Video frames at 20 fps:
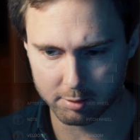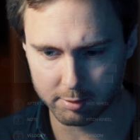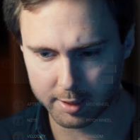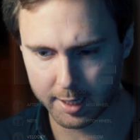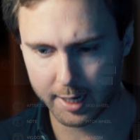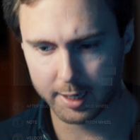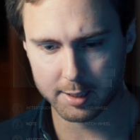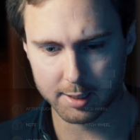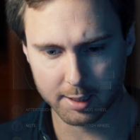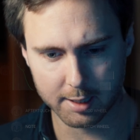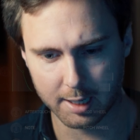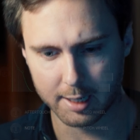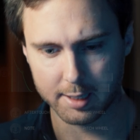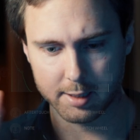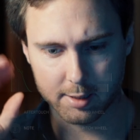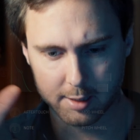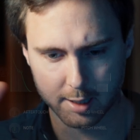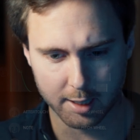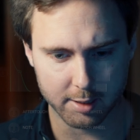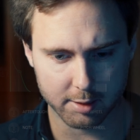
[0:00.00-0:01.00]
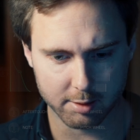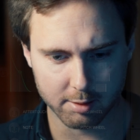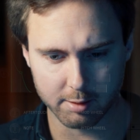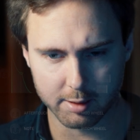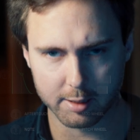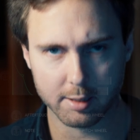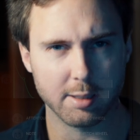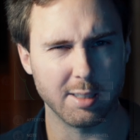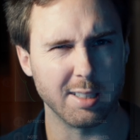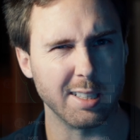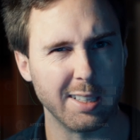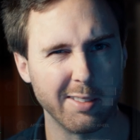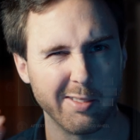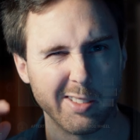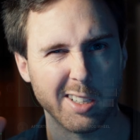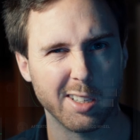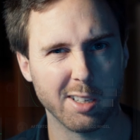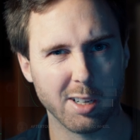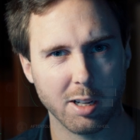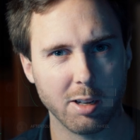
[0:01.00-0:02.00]
to react and I start to listen
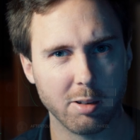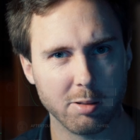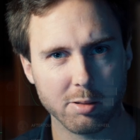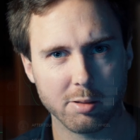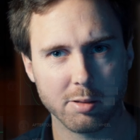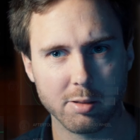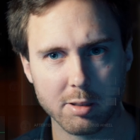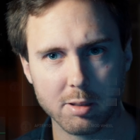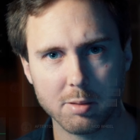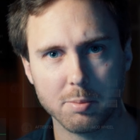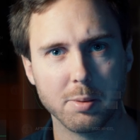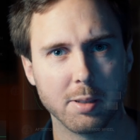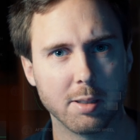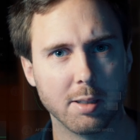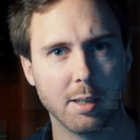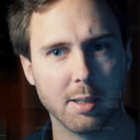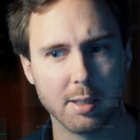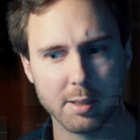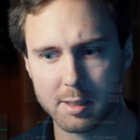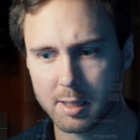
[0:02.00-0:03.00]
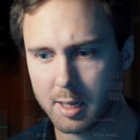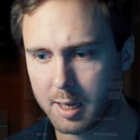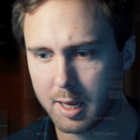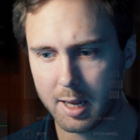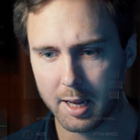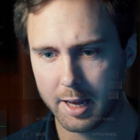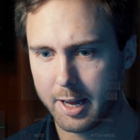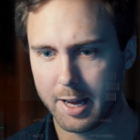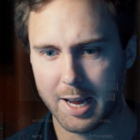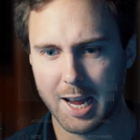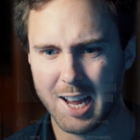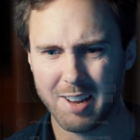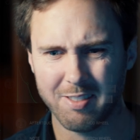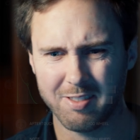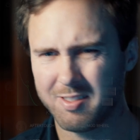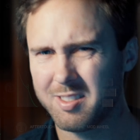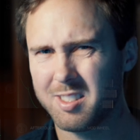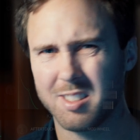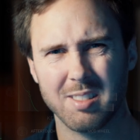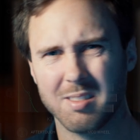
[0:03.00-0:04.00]
even closer because I
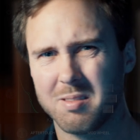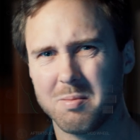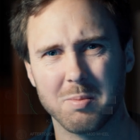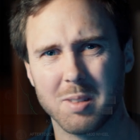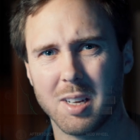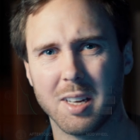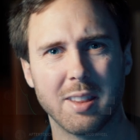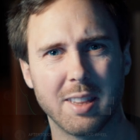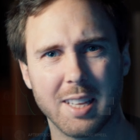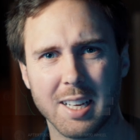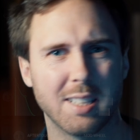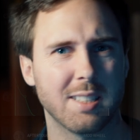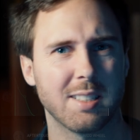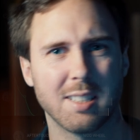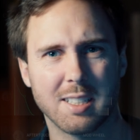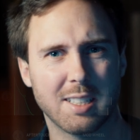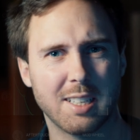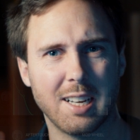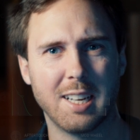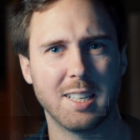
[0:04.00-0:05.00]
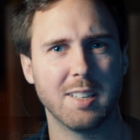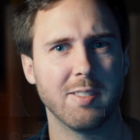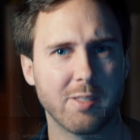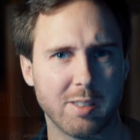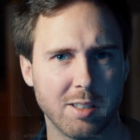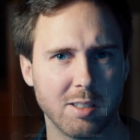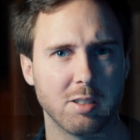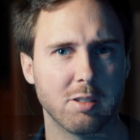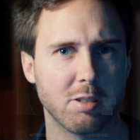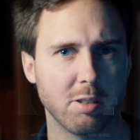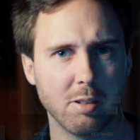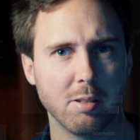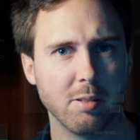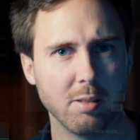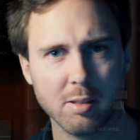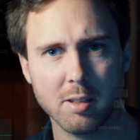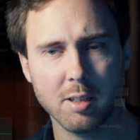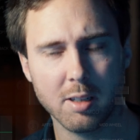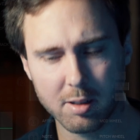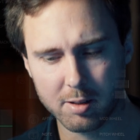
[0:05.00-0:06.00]
have not that kind of control
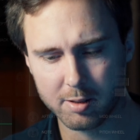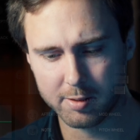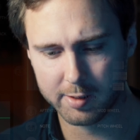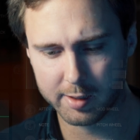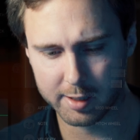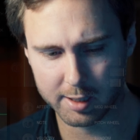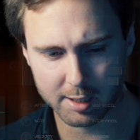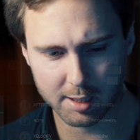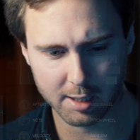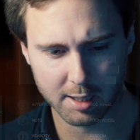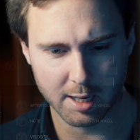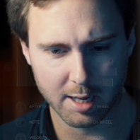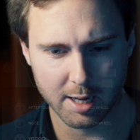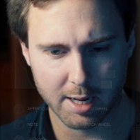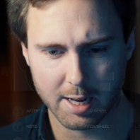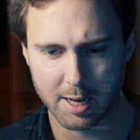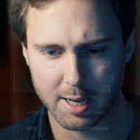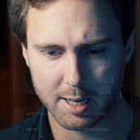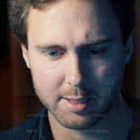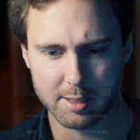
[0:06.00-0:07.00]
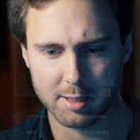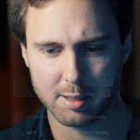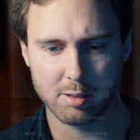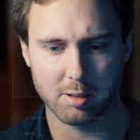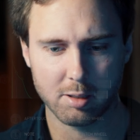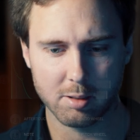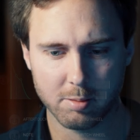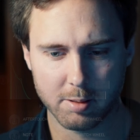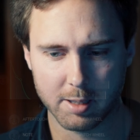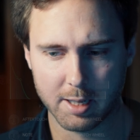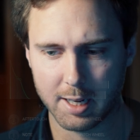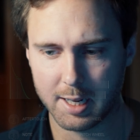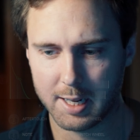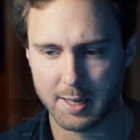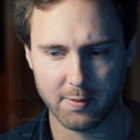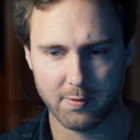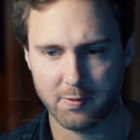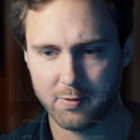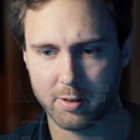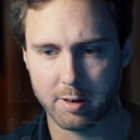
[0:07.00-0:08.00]
over it as I do when I
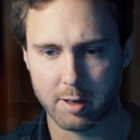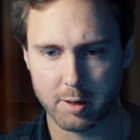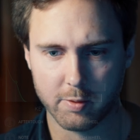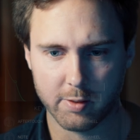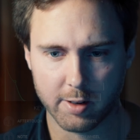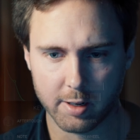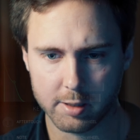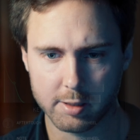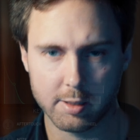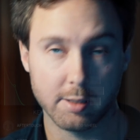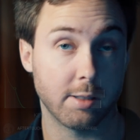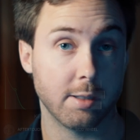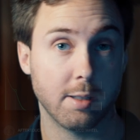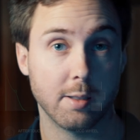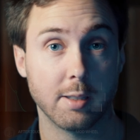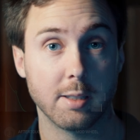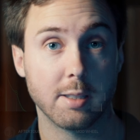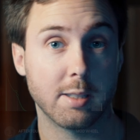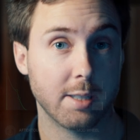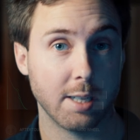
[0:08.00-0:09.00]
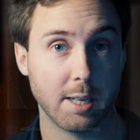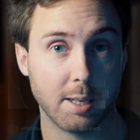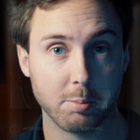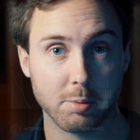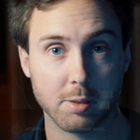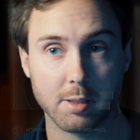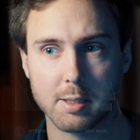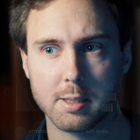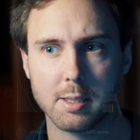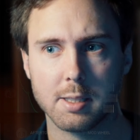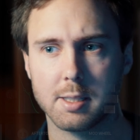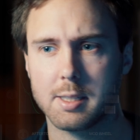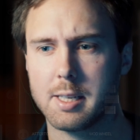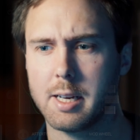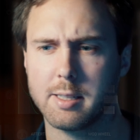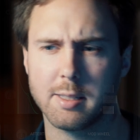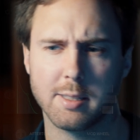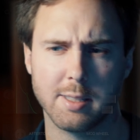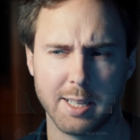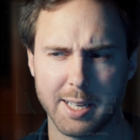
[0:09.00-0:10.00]
have 4 voices on the same
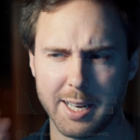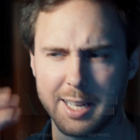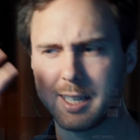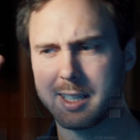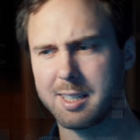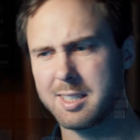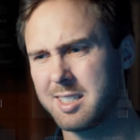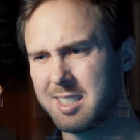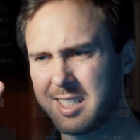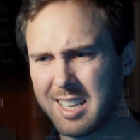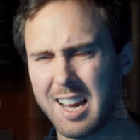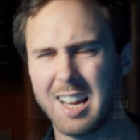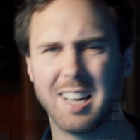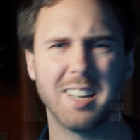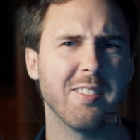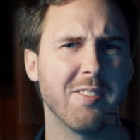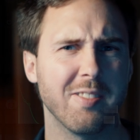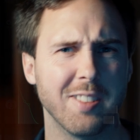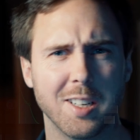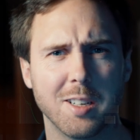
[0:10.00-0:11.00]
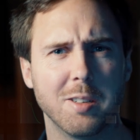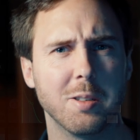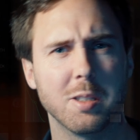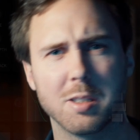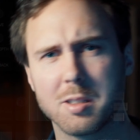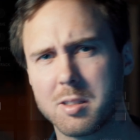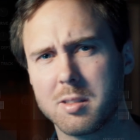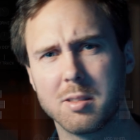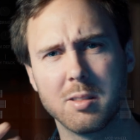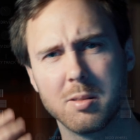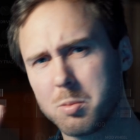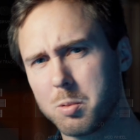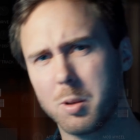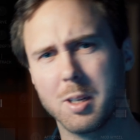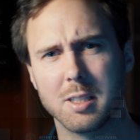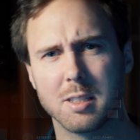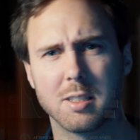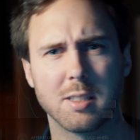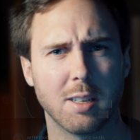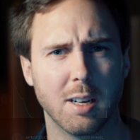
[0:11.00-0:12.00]
synthesizer. Then I kind of know
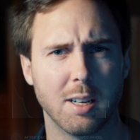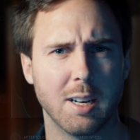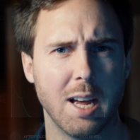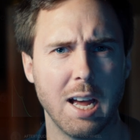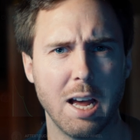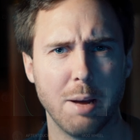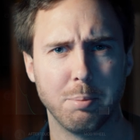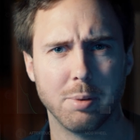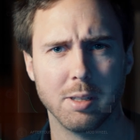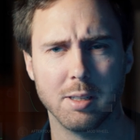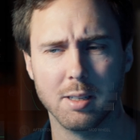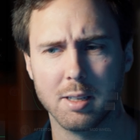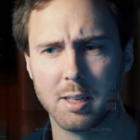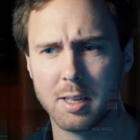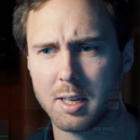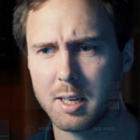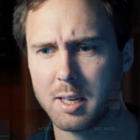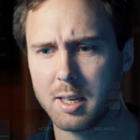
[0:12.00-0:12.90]
what is gonna happen.